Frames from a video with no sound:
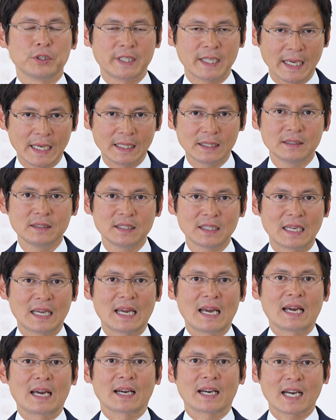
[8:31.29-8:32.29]
can,
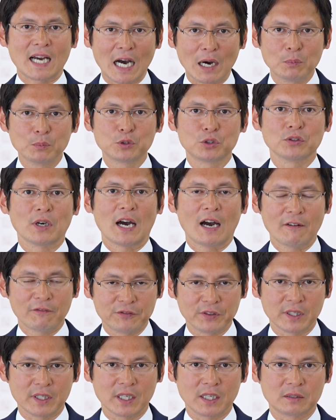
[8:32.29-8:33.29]
come to
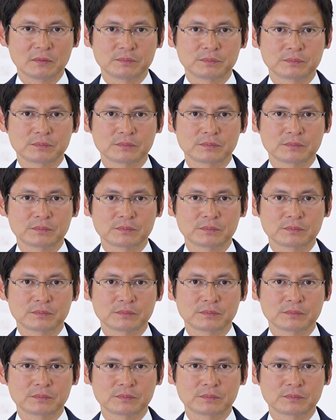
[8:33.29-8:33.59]
Africa.